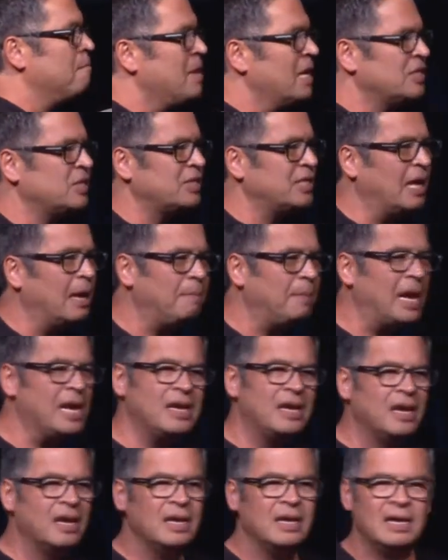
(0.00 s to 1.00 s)
messed up, I,
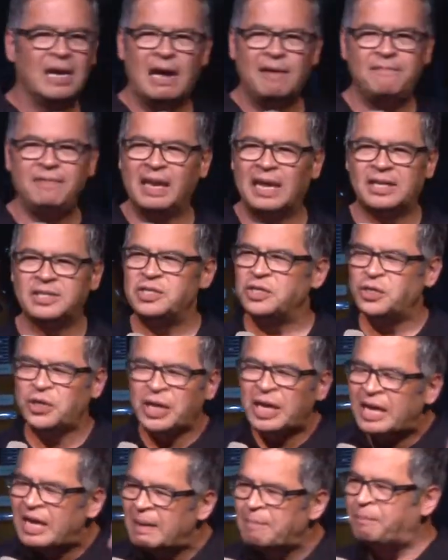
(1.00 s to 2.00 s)
I feel like such a
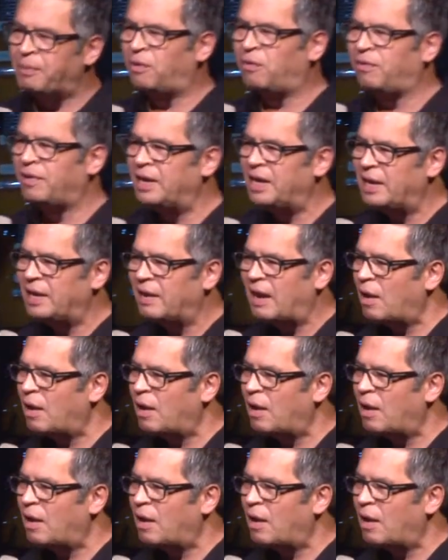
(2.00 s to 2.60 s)
hypocrite in here.